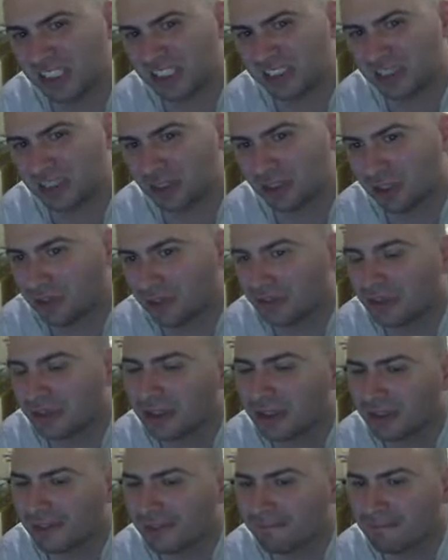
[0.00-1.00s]
and
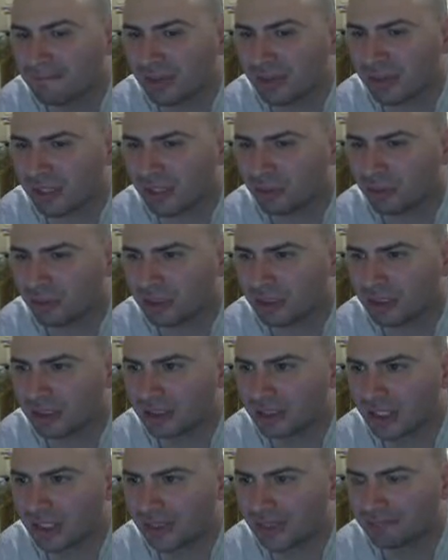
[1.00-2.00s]
stuff and everything
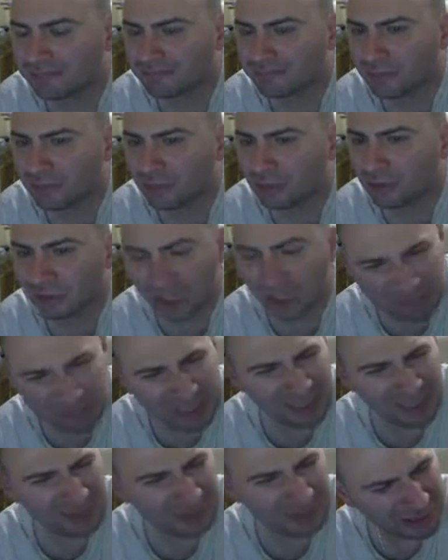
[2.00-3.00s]
like that. Which I
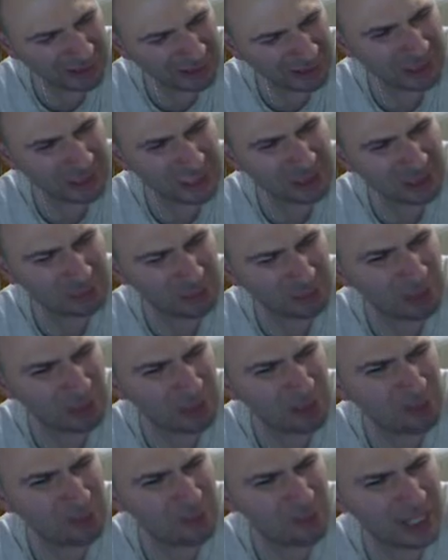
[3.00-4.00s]
believe, didn't
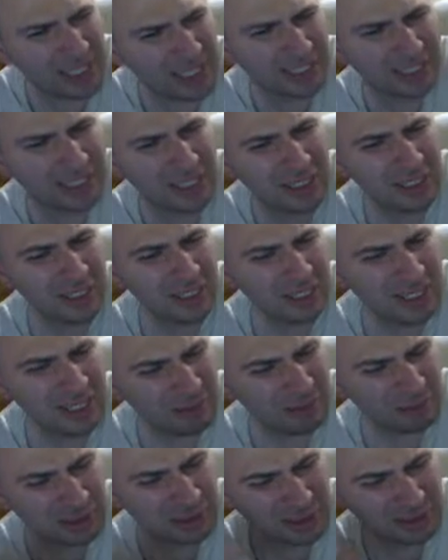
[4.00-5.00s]
Spielberg find it?
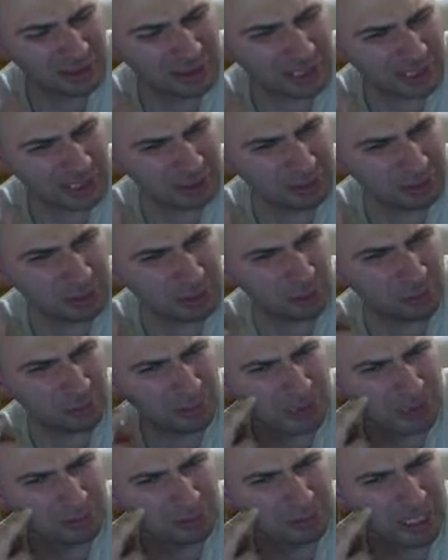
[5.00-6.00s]
He wasn't that
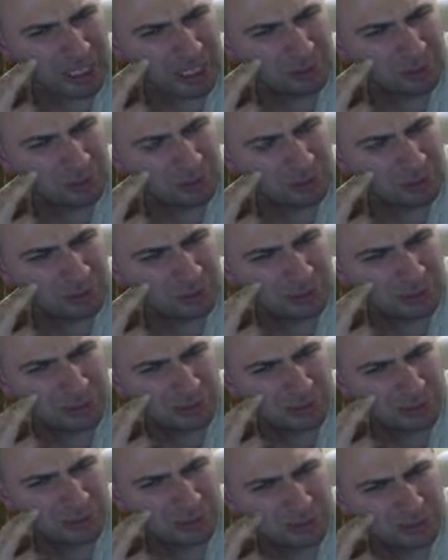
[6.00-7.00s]
Spielberg's baby,
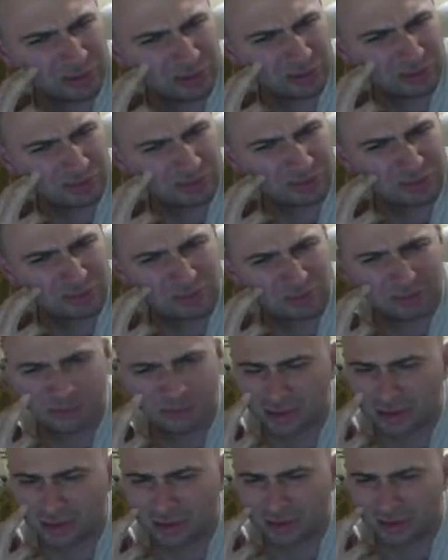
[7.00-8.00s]
DreamWorks
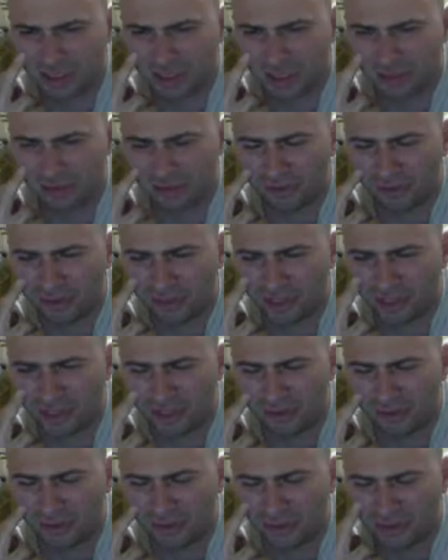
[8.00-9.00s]
stuff. Didn't he
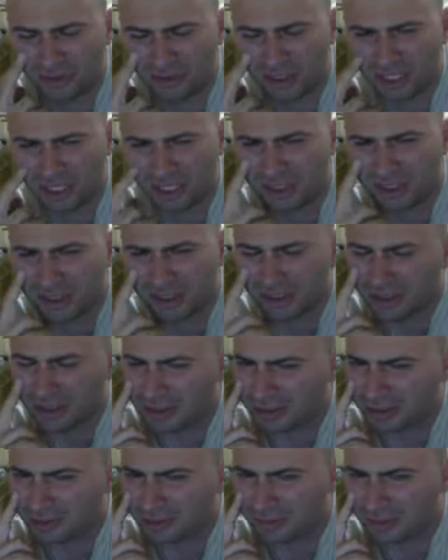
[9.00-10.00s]
found that
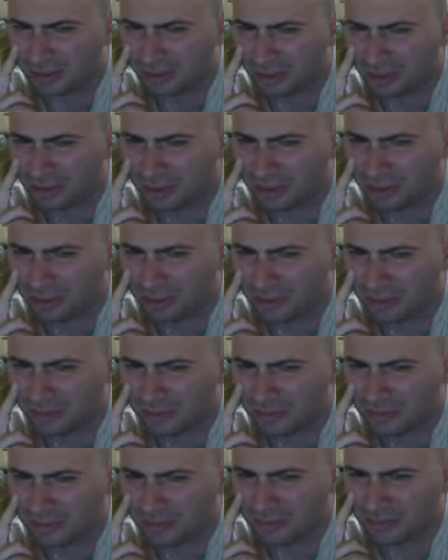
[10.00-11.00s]
or whatever?
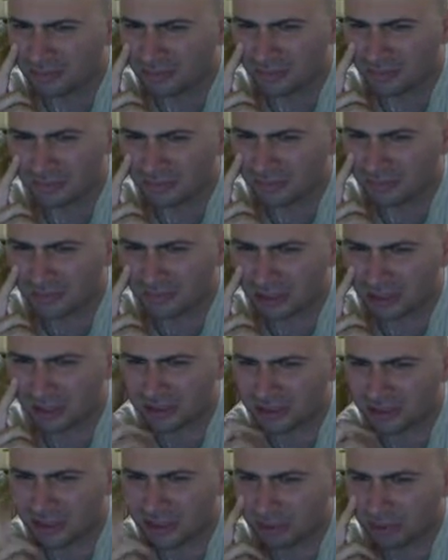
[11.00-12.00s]
I
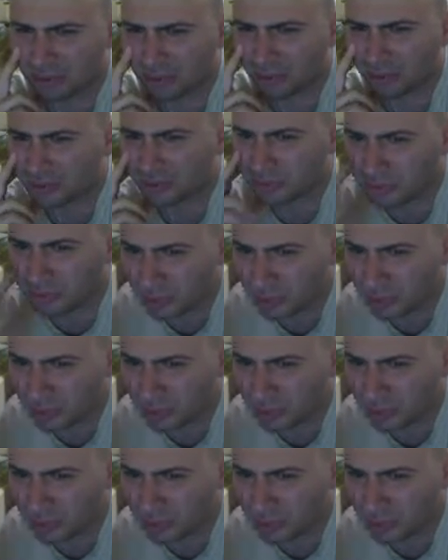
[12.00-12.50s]
guess he didn't want to work for